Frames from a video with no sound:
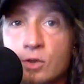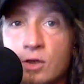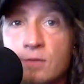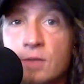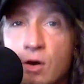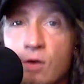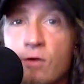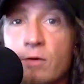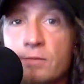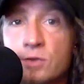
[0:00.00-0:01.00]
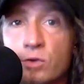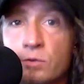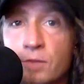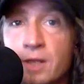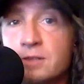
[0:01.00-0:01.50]
You're going to be armed
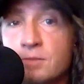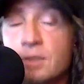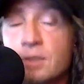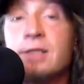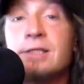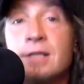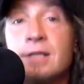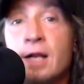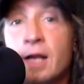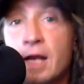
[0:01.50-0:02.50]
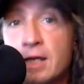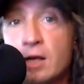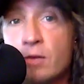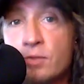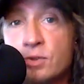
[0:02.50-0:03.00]
with possibilities and
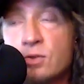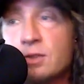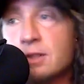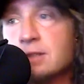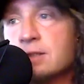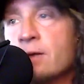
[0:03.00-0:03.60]
opportunities.